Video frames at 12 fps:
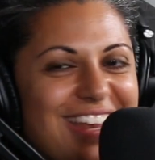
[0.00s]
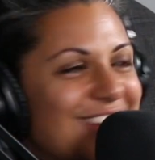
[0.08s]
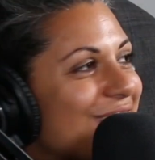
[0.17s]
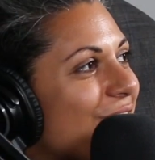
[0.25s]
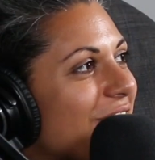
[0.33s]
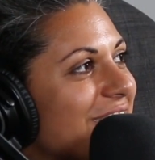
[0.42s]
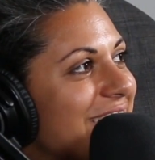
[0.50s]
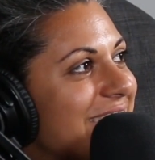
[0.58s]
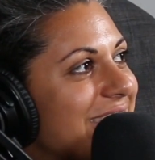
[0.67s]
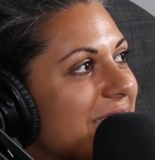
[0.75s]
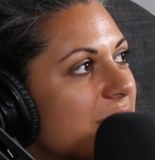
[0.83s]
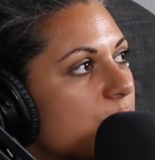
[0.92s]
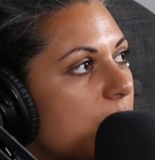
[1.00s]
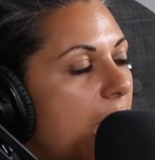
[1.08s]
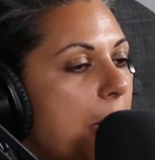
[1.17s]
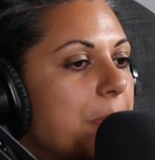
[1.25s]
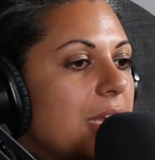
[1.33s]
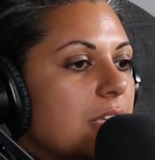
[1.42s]
And all these things were
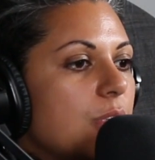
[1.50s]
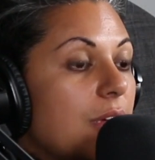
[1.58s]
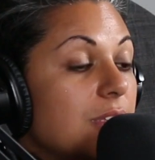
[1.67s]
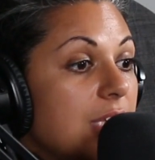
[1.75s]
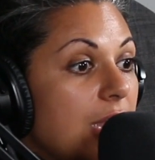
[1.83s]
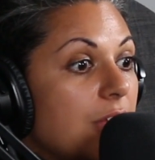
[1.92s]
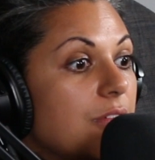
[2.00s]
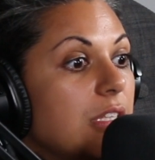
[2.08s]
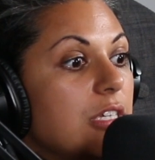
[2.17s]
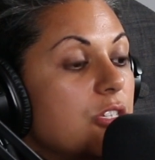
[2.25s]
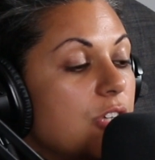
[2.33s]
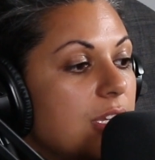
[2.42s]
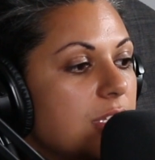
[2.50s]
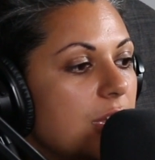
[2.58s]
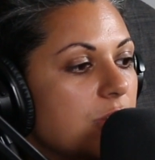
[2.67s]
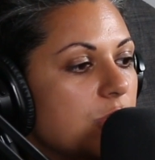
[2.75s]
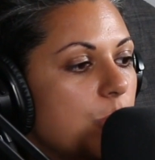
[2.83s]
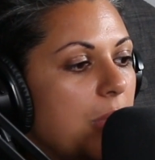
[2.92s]
happening. So I was getting really stressed
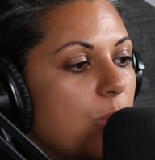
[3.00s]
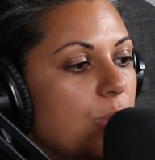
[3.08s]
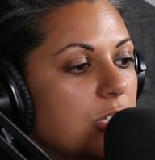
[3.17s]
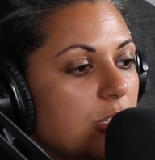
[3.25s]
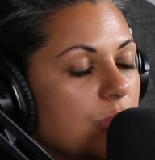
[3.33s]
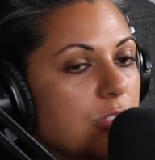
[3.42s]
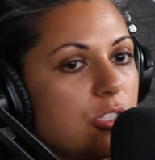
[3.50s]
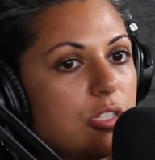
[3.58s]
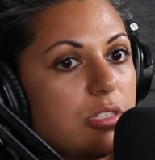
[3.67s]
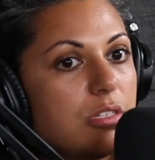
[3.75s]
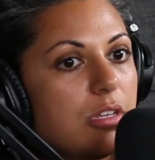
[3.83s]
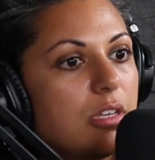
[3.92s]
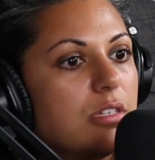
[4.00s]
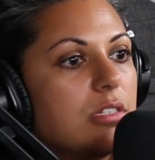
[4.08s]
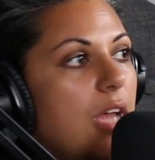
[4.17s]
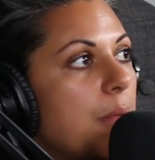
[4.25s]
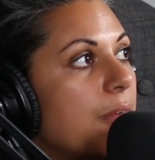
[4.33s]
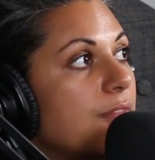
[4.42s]
out. So my winter was just a
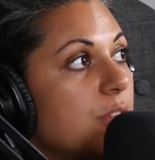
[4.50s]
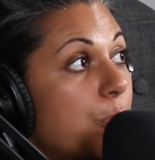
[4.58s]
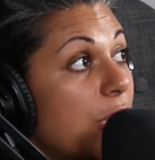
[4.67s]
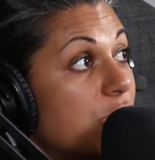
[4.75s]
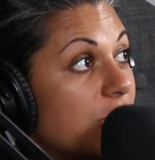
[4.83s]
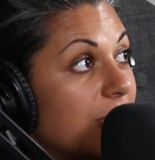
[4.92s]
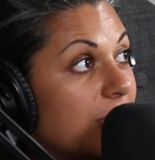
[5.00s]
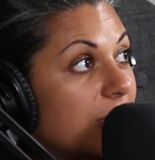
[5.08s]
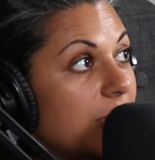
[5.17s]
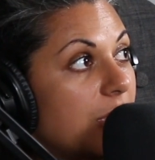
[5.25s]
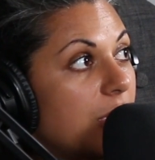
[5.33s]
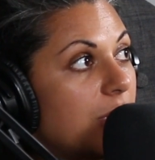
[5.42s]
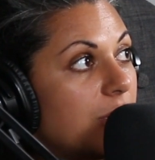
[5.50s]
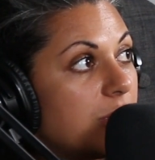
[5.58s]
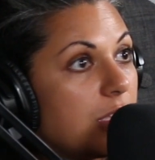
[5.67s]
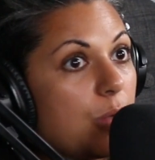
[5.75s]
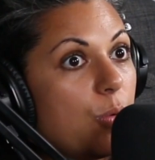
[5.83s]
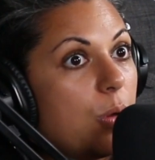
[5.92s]
time of depression. I
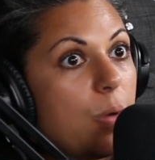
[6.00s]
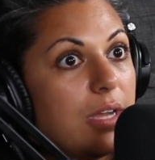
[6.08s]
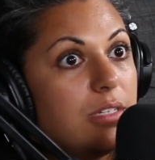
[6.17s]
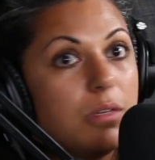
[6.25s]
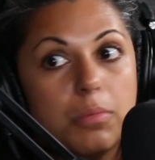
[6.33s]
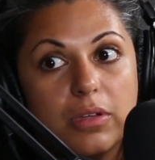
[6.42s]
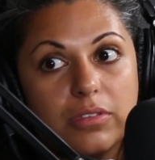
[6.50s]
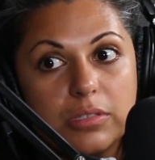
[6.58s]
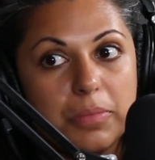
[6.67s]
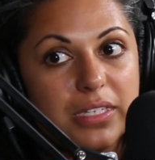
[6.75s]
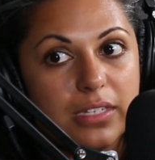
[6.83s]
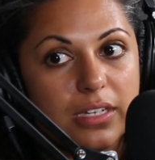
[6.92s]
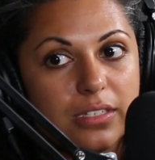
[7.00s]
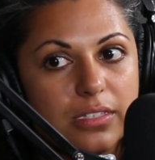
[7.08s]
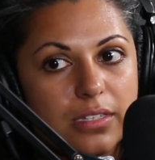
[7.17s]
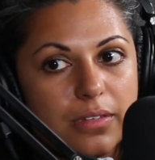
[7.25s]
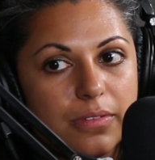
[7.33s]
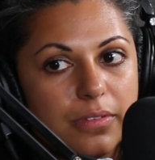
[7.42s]
was like, what do I do about this
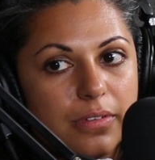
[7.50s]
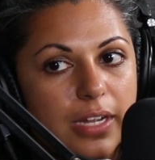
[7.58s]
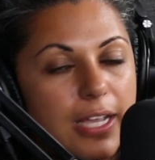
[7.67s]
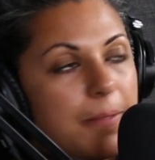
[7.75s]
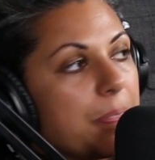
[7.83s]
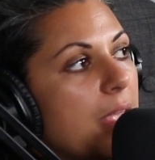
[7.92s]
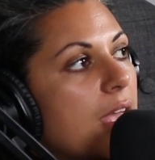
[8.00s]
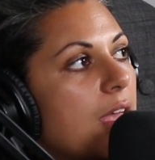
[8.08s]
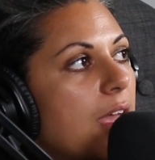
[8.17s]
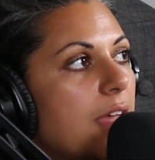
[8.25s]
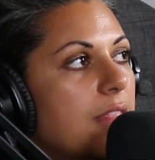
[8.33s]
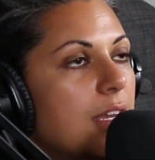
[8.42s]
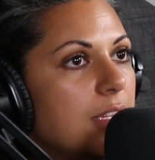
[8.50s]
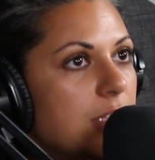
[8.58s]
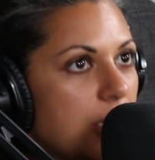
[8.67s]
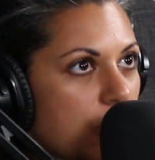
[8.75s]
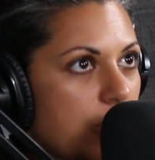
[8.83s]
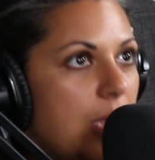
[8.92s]
business? Right. And then
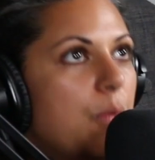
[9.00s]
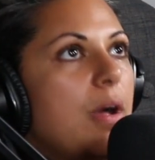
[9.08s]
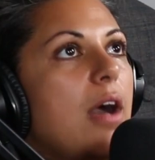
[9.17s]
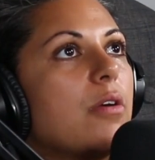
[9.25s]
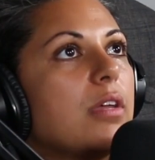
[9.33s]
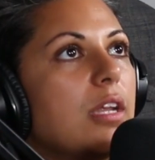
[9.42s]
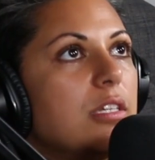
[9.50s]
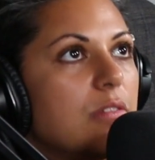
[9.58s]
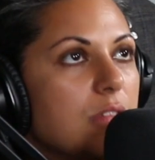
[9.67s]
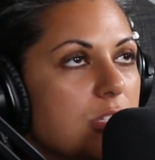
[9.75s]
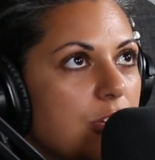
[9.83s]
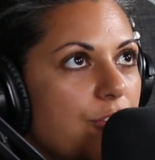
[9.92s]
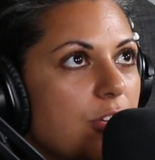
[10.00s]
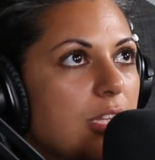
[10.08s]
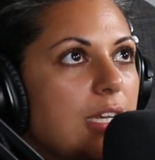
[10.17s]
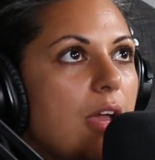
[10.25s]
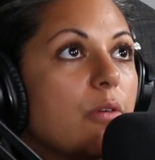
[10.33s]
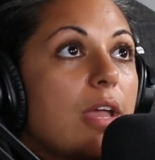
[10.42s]
it's like, okay, well, how can I do this
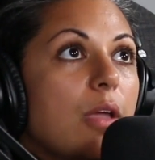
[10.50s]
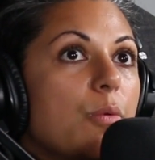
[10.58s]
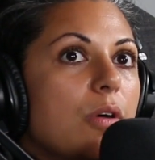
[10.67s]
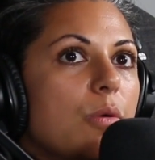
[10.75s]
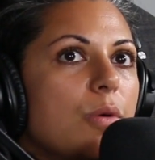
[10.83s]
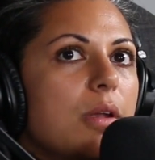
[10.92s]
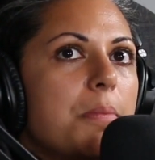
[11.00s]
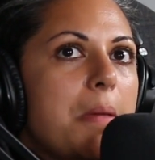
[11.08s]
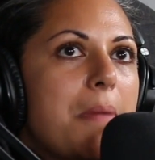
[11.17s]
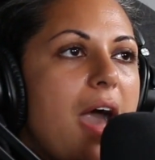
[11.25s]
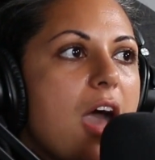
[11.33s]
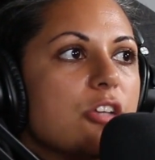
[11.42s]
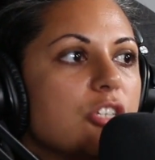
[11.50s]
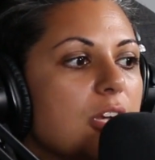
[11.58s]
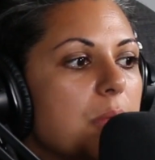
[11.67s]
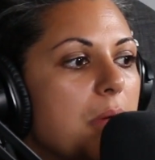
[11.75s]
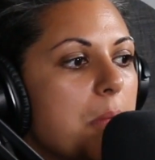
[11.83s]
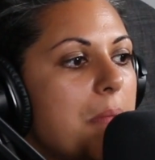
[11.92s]
differently now? Okay, well, what am I
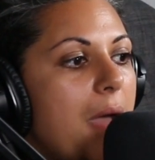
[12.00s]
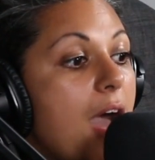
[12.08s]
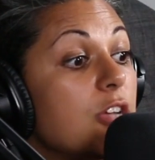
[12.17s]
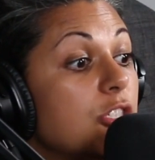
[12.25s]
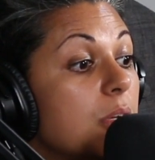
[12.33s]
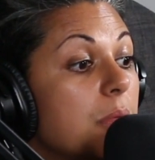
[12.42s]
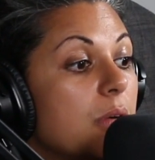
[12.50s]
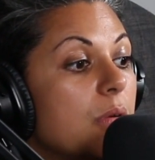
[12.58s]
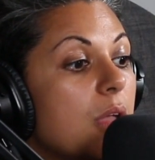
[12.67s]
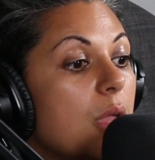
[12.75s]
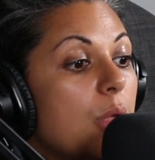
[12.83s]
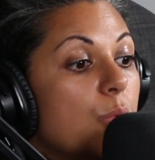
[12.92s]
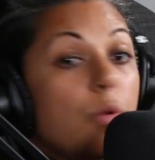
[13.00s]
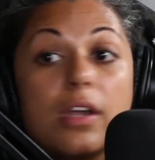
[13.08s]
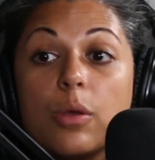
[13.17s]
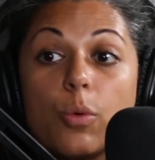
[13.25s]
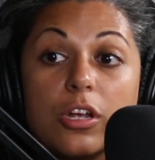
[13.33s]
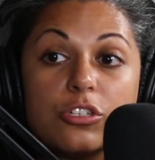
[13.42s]
passionate about? I'm passionate about
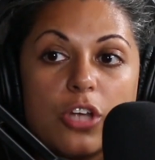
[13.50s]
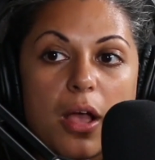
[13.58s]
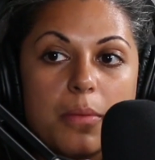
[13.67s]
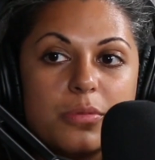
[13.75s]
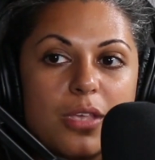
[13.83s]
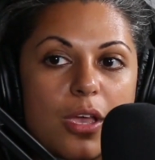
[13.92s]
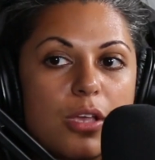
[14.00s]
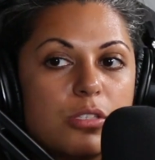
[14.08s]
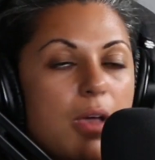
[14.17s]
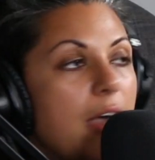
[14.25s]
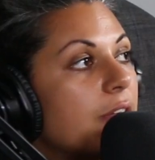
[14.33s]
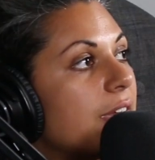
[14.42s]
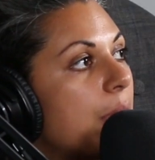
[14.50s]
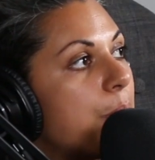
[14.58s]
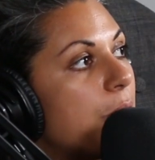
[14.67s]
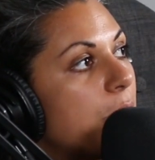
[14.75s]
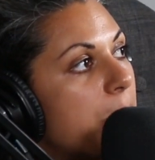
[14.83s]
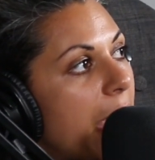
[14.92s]
running workshops. So how can I
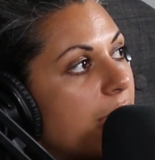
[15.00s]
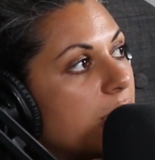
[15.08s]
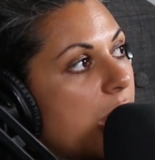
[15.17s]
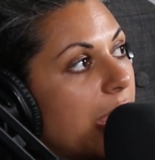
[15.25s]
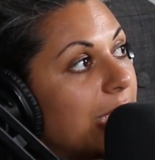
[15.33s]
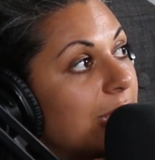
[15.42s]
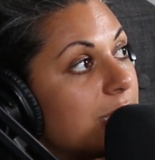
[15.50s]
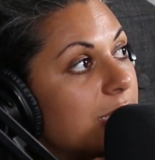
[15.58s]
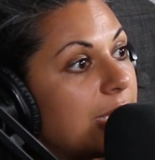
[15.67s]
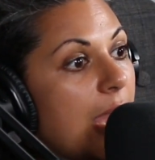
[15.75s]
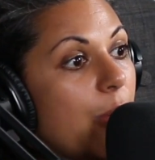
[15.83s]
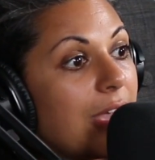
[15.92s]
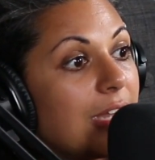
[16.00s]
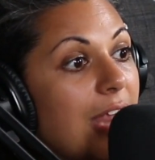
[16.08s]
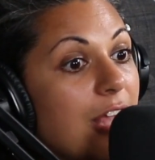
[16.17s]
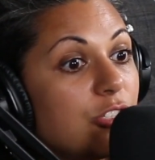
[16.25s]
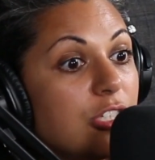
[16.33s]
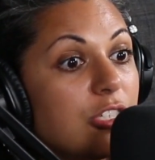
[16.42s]
pull back clients? And now I can
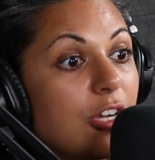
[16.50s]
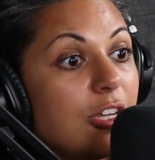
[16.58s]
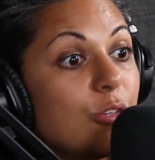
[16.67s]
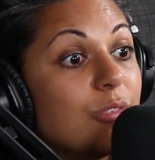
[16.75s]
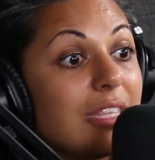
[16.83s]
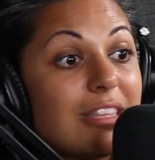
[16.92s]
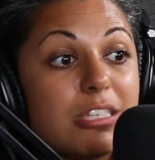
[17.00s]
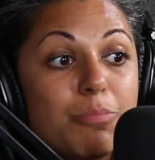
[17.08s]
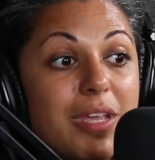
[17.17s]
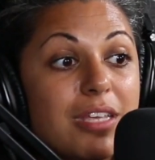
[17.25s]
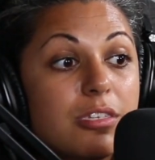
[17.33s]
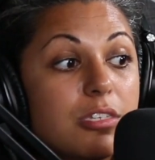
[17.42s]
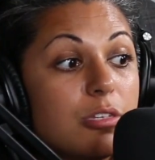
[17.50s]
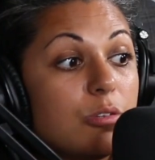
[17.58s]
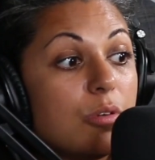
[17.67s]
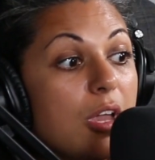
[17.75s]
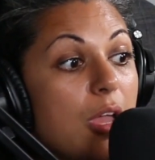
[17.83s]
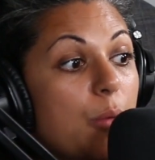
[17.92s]
actually start using the space
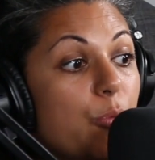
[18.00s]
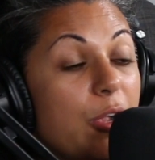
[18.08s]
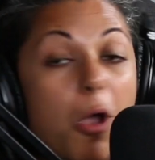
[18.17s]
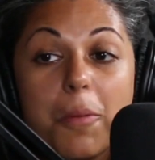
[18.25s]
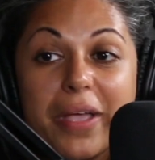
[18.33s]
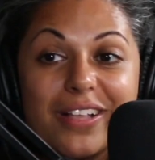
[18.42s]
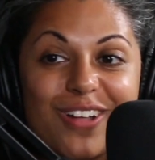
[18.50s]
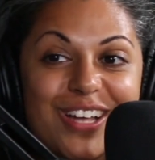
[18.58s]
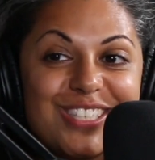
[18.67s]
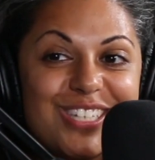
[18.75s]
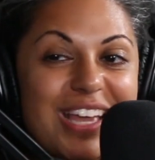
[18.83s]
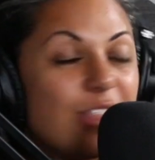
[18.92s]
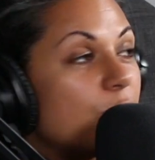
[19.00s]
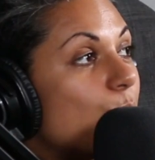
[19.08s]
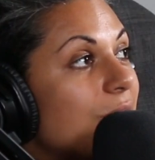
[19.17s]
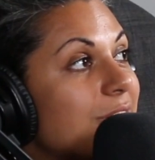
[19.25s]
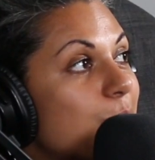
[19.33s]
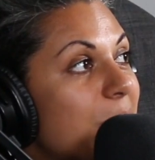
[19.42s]
to bring all my clients together in
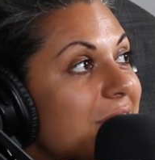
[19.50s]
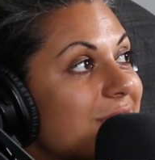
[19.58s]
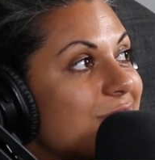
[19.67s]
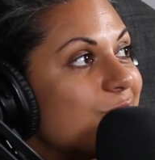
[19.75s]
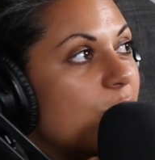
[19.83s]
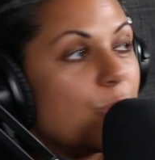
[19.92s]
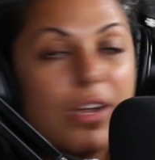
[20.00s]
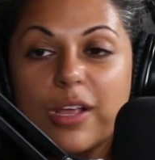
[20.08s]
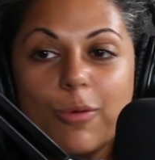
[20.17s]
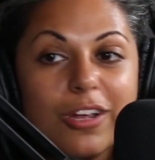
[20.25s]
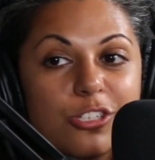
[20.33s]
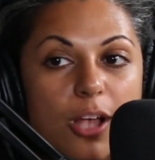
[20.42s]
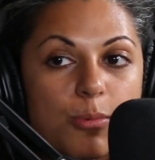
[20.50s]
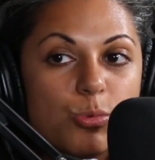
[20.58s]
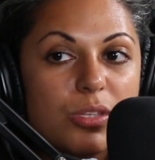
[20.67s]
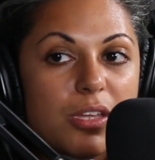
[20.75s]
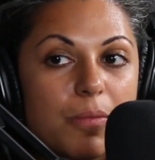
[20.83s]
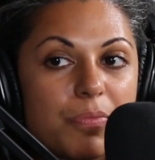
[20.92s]
one space and start running workshops
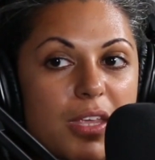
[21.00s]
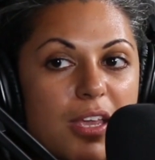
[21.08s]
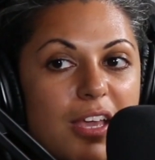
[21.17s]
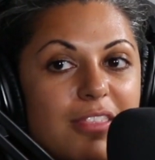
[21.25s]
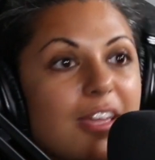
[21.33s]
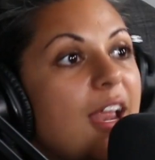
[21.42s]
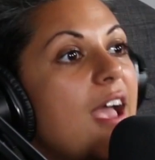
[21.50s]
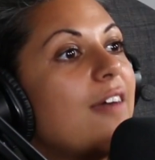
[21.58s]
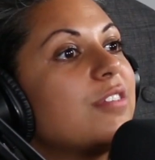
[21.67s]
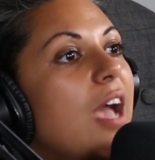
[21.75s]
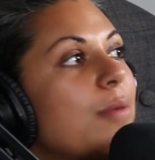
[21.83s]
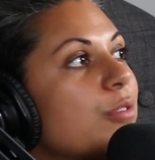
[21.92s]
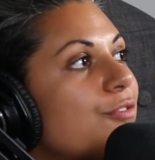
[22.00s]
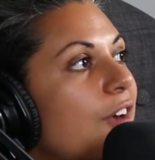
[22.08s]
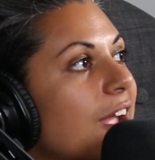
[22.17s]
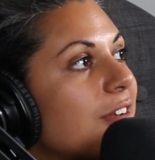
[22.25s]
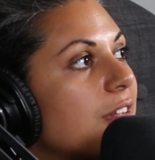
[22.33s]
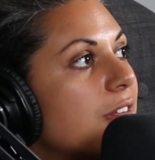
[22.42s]
with them. Then I have time to
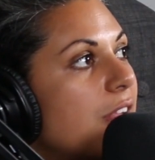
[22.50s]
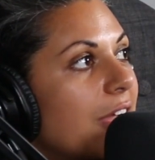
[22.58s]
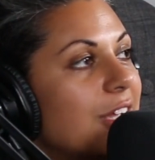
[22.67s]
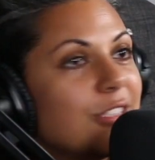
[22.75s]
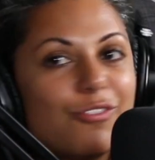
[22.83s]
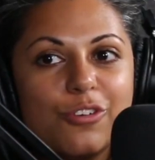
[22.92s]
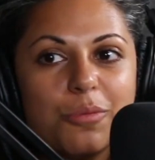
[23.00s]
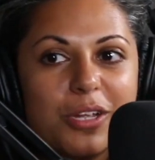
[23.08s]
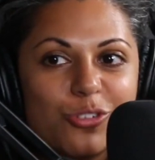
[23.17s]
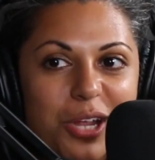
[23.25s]
find clients for my